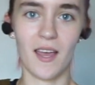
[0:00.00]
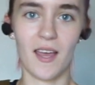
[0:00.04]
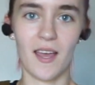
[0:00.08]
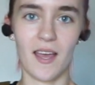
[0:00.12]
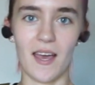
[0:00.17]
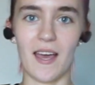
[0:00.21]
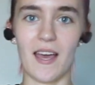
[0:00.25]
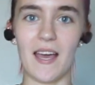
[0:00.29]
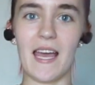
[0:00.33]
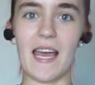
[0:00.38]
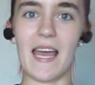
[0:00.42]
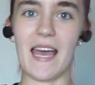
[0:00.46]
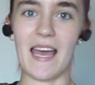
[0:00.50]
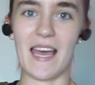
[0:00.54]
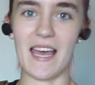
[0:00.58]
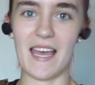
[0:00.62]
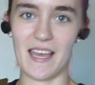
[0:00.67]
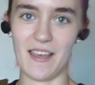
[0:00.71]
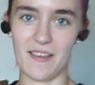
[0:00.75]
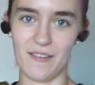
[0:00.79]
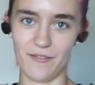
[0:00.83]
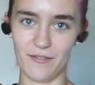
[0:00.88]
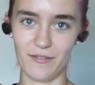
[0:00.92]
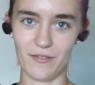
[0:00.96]
I
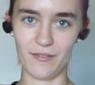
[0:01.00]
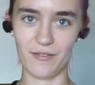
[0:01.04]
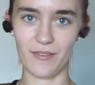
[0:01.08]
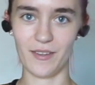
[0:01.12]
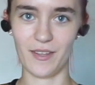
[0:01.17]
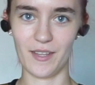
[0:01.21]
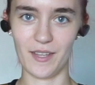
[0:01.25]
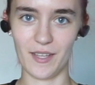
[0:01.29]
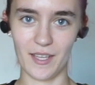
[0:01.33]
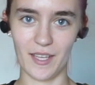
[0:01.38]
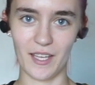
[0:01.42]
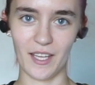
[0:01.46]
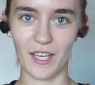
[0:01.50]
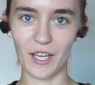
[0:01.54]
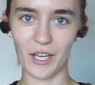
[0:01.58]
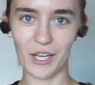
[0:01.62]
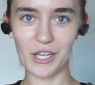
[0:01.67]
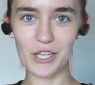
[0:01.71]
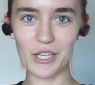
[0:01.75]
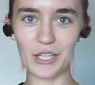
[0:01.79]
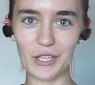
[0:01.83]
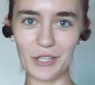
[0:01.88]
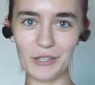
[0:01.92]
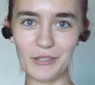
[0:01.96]
have
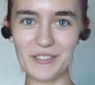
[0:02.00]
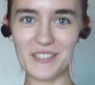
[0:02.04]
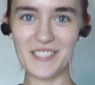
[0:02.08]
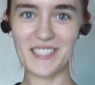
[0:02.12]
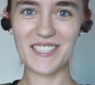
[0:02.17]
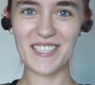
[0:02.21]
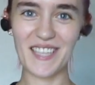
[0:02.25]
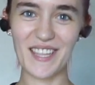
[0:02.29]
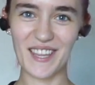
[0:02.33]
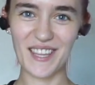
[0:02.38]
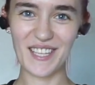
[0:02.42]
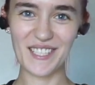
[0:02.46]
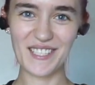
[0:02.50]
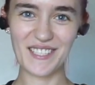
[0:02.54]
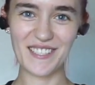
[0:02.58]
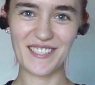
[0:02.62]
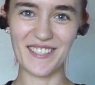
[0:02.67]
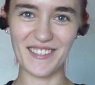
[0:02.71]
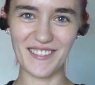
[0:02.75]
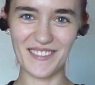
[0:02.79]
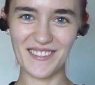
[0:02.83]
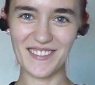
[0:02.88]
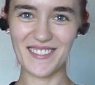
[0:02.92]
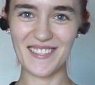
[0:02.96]
closed the
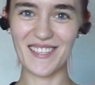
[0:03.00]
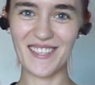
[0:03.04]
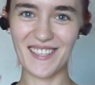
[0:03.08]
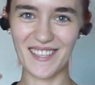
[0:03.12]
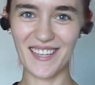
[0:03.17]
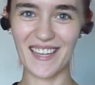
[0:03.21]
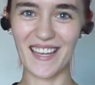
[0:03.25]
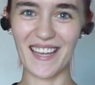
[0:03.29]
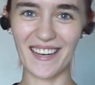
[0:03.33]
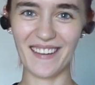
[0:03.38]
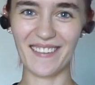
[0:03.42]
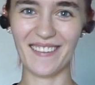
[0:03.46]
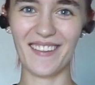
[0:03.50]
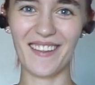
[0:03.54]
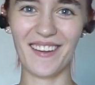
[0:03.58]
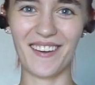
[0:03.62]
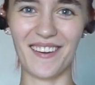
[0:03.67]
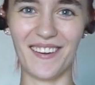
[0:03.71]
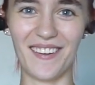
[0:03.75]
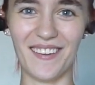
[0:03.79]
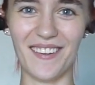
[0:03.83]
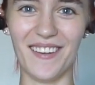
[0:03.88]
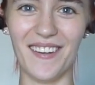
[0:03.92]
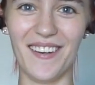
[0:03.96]
suit, cut out the
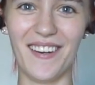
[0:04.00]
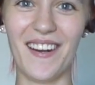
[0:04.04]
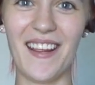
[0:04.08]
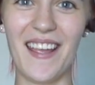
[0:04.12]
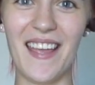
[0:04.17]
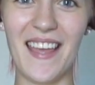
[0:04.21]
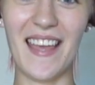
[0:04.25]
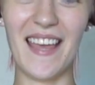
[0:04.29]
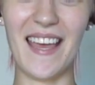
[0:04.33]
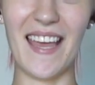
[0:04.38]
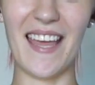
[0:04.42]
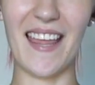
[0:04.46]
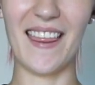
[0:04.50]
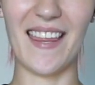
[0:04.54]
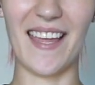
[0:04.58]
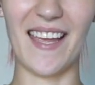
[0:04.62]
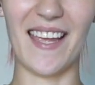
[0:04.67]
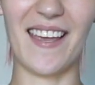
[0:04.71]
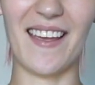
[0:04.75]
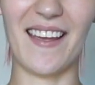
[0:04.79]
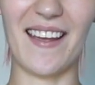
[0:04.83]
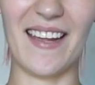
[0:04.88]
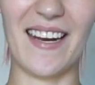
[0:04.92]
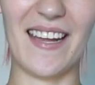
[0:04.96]
collar, and then
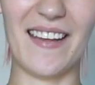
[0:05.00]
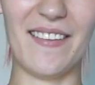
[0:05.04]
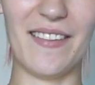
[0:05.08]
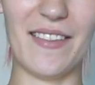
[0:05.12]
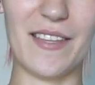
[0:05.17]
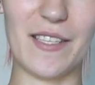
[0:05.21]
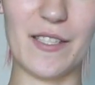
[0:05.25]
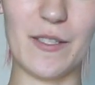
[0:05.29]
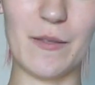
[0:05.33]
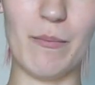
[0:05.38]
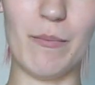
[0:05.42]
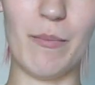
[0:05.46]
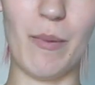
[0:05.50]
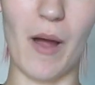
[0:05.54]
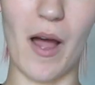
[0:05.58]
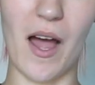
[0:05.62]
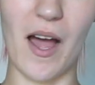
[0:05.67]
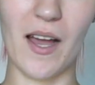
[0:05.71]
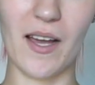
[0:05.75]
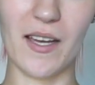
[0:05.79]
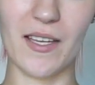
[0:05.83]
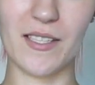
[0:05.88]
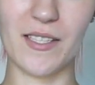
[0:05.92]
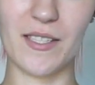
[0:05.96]
cut out this
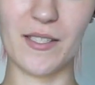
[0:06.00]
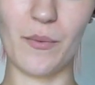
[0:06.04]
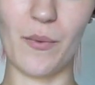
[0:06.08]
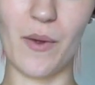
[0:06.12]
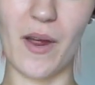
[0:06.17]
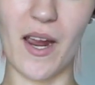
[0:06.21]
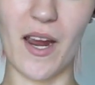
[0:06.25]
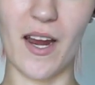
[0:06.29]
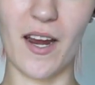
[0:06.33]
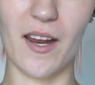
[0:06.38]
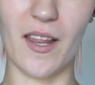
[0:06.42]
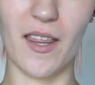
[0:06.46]
box where